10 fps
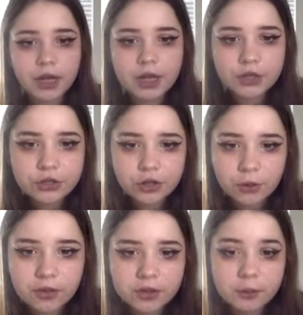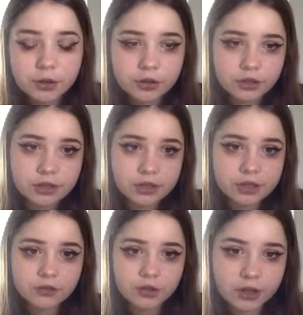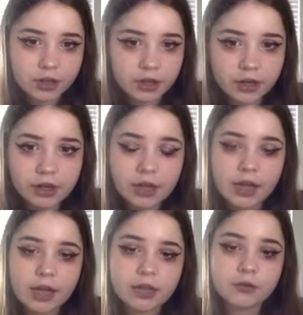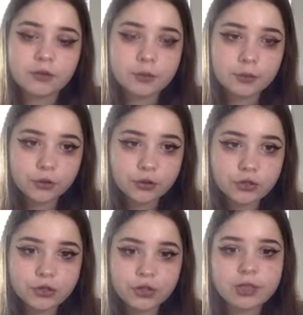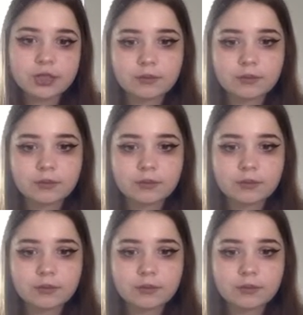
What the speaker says: You start with the producers over here, and then from the producers,